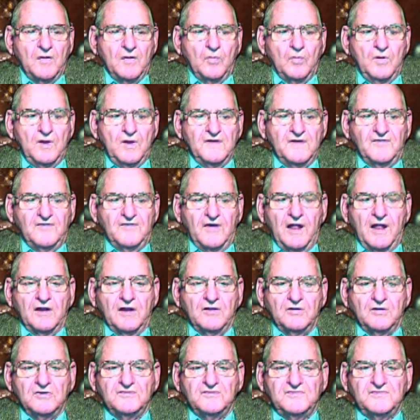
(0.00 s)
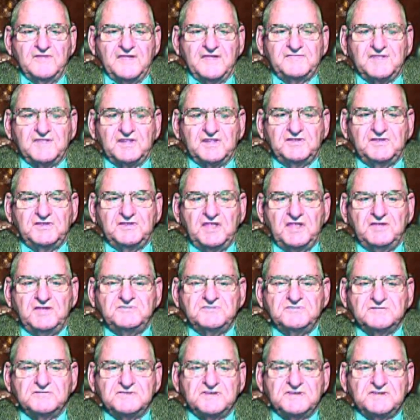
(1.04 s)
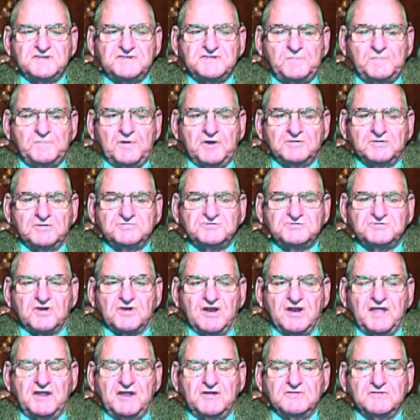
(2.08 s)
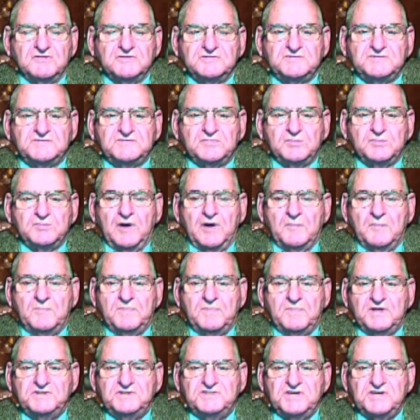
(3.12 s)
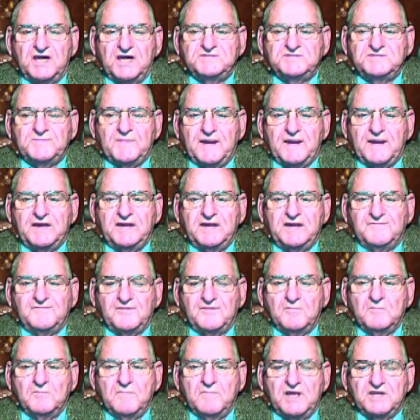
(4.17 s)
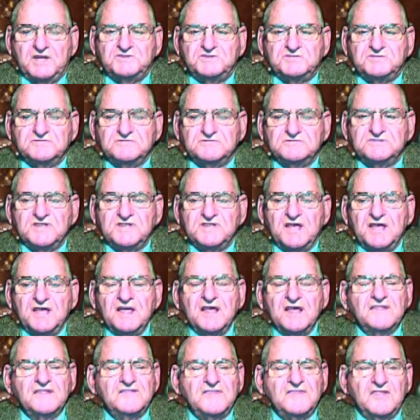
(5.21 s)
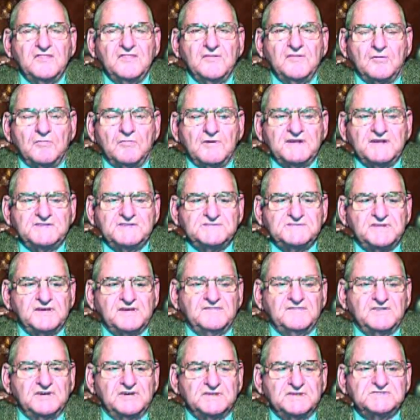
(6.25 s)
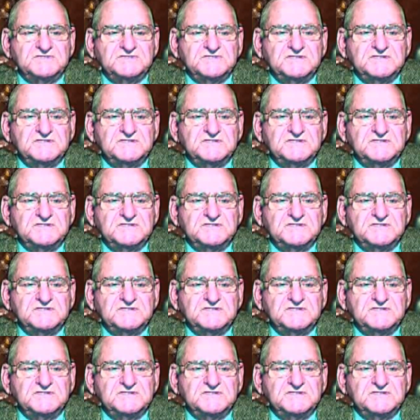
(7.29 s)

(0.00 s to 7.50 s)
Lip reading: We have all heard that the teachers and spiritual leaders will be judged by different measures than the rest of us.